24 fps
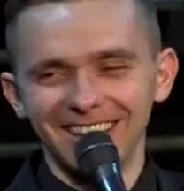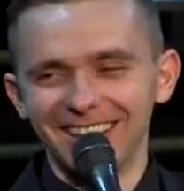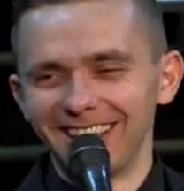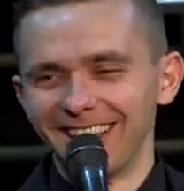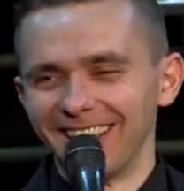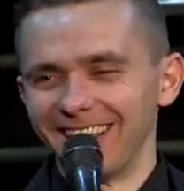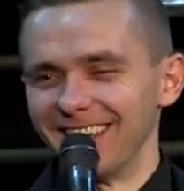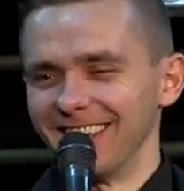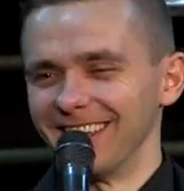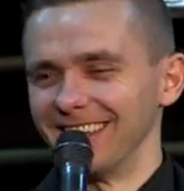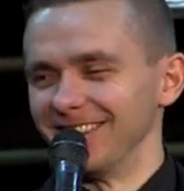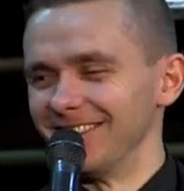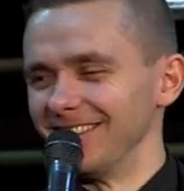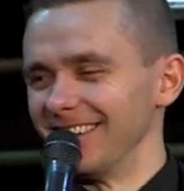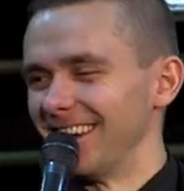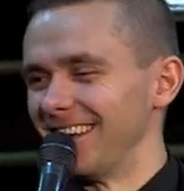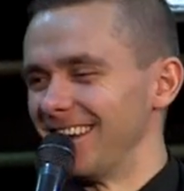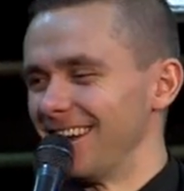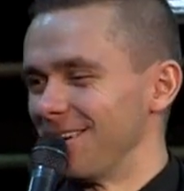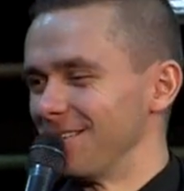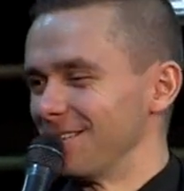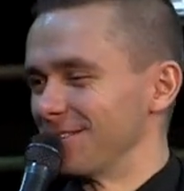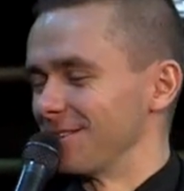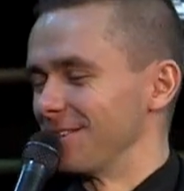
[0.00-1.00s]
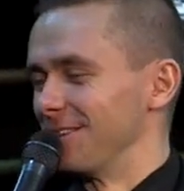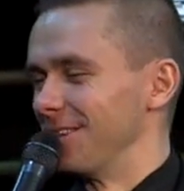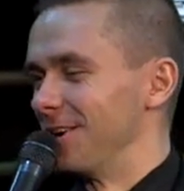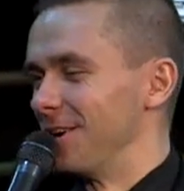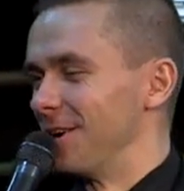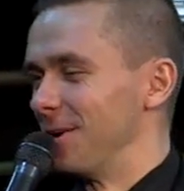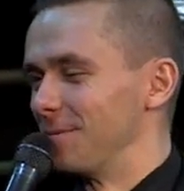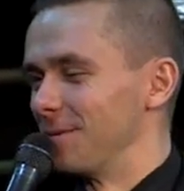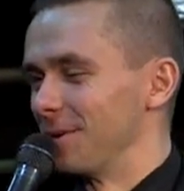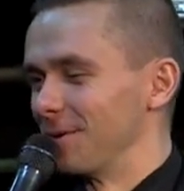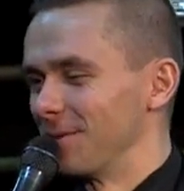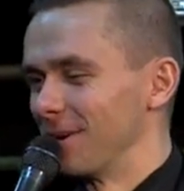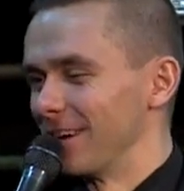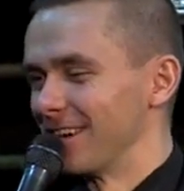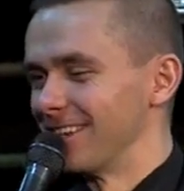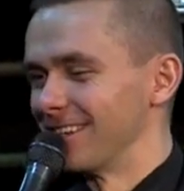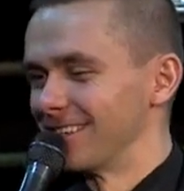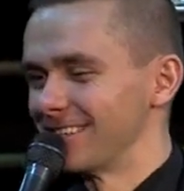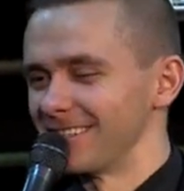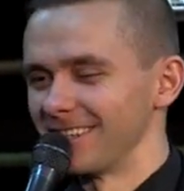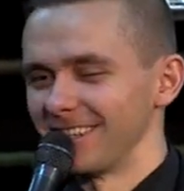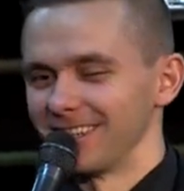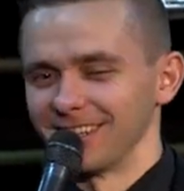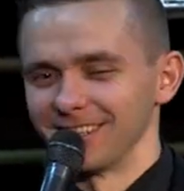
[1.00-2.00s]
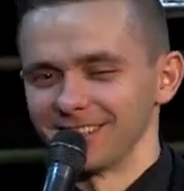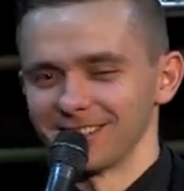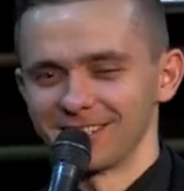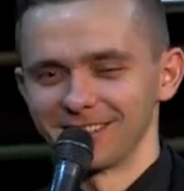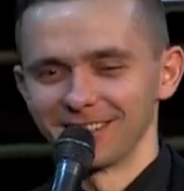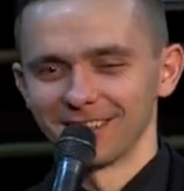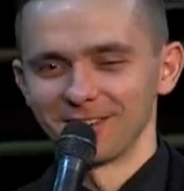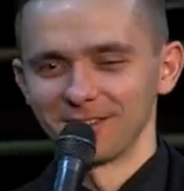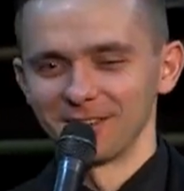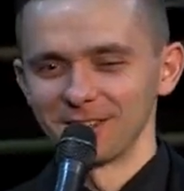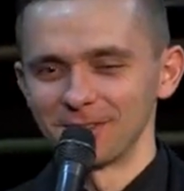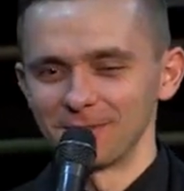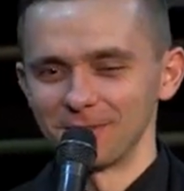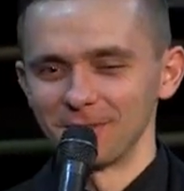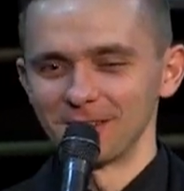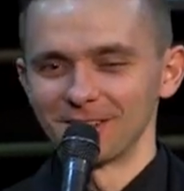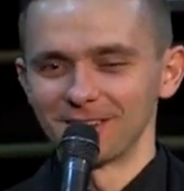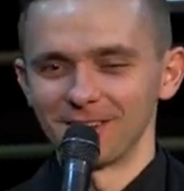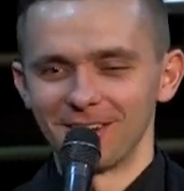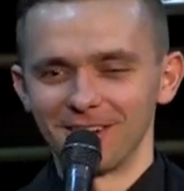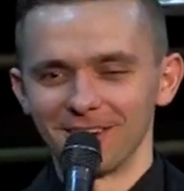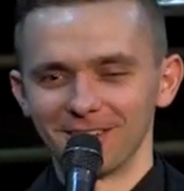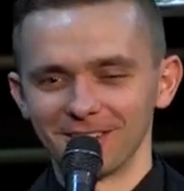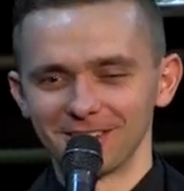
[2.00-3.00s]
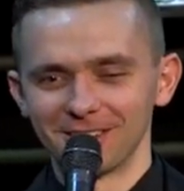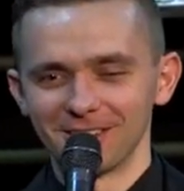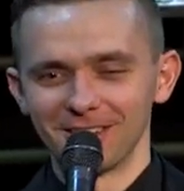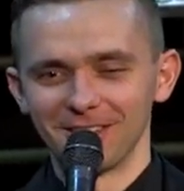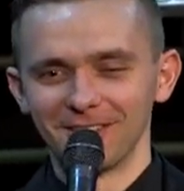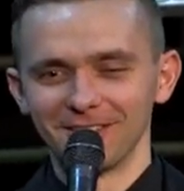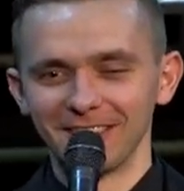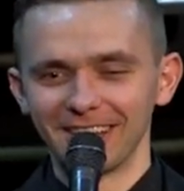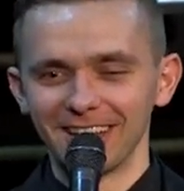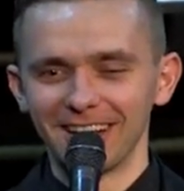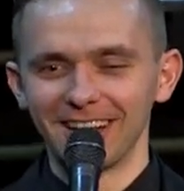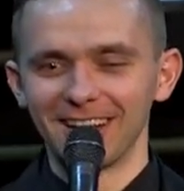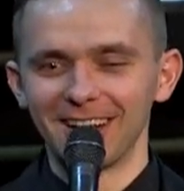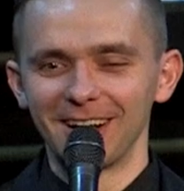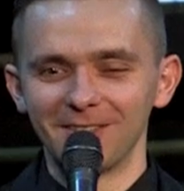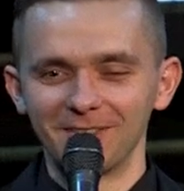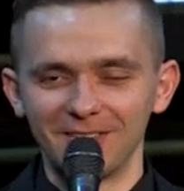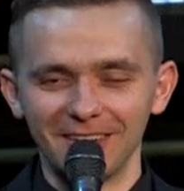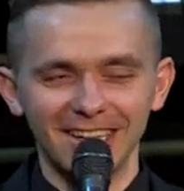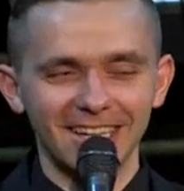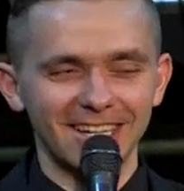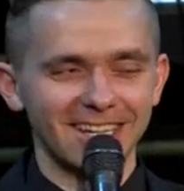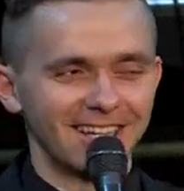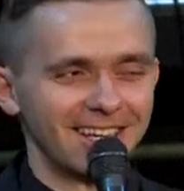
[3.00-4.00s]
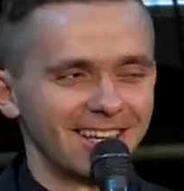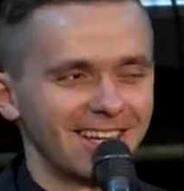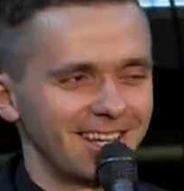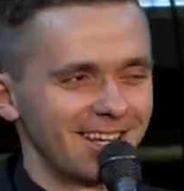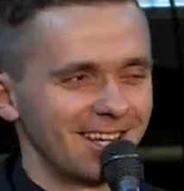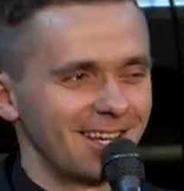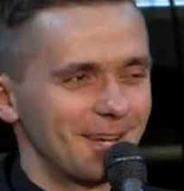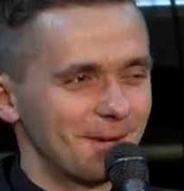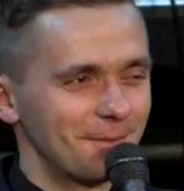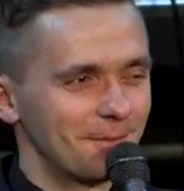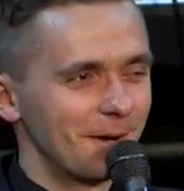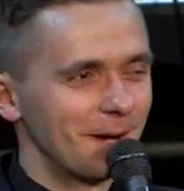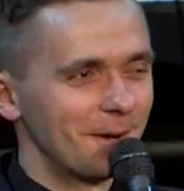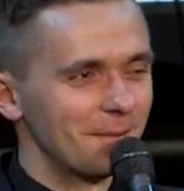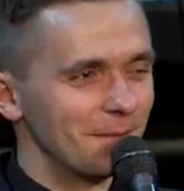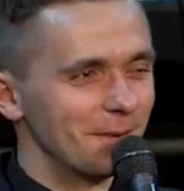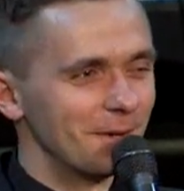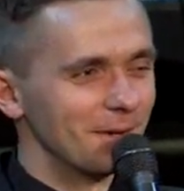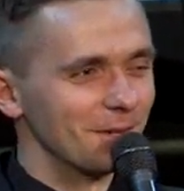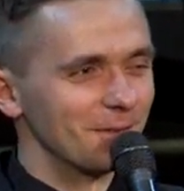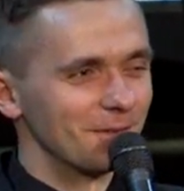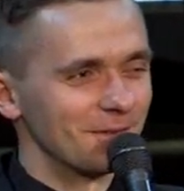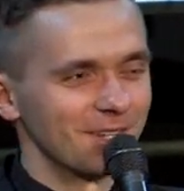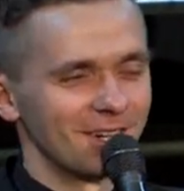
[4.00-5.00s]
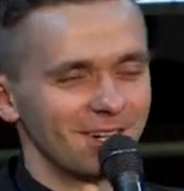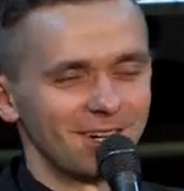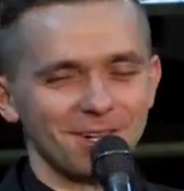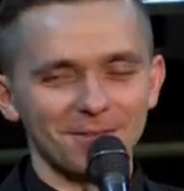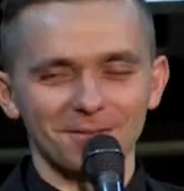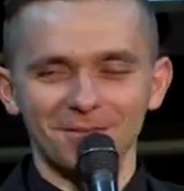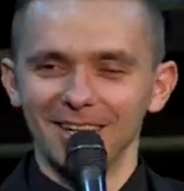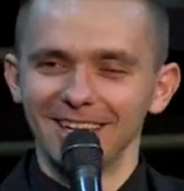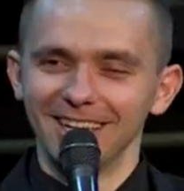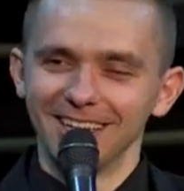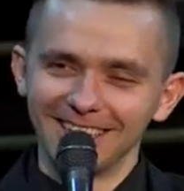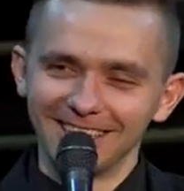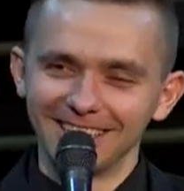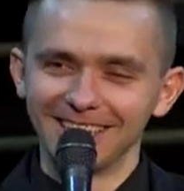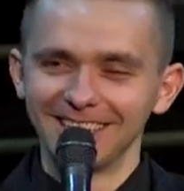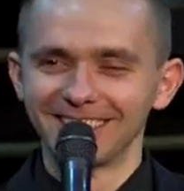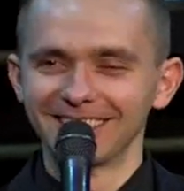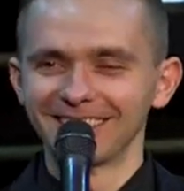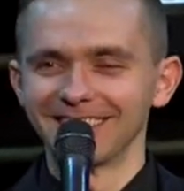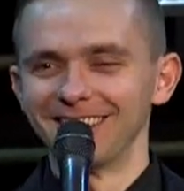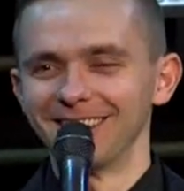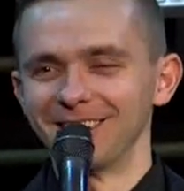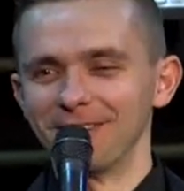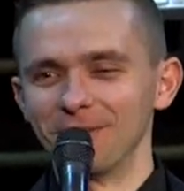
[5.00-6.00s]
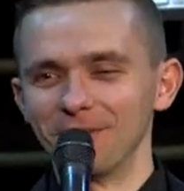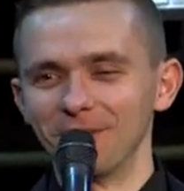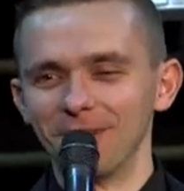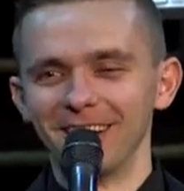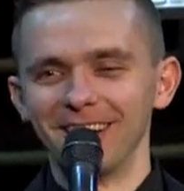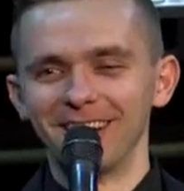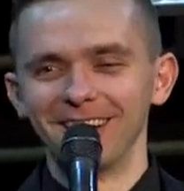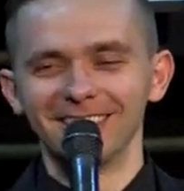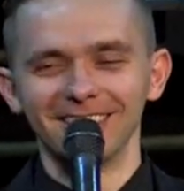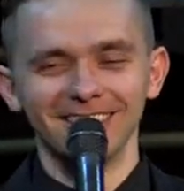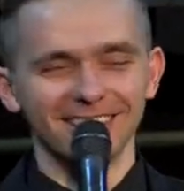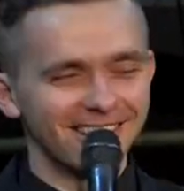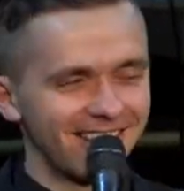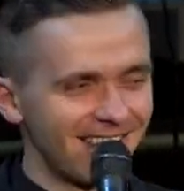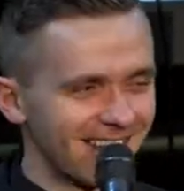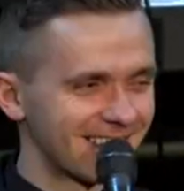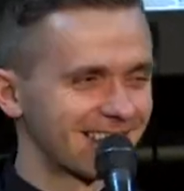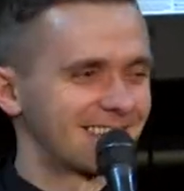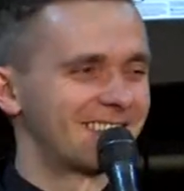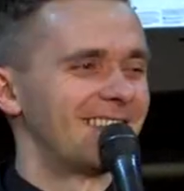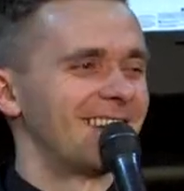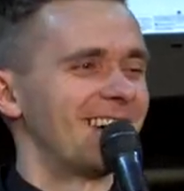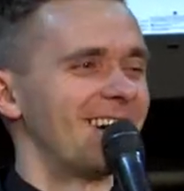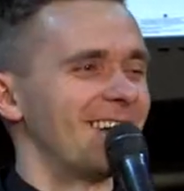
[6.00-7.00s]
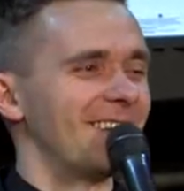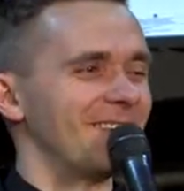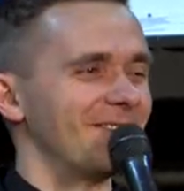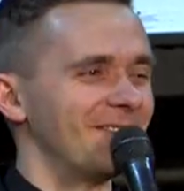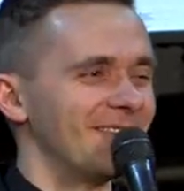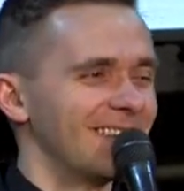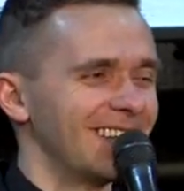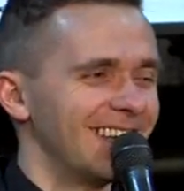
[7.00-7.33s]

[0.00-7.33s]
Amen. I was really hoping we are going to sing us a Christmas song or something. I got my, my moves on, but well, next time.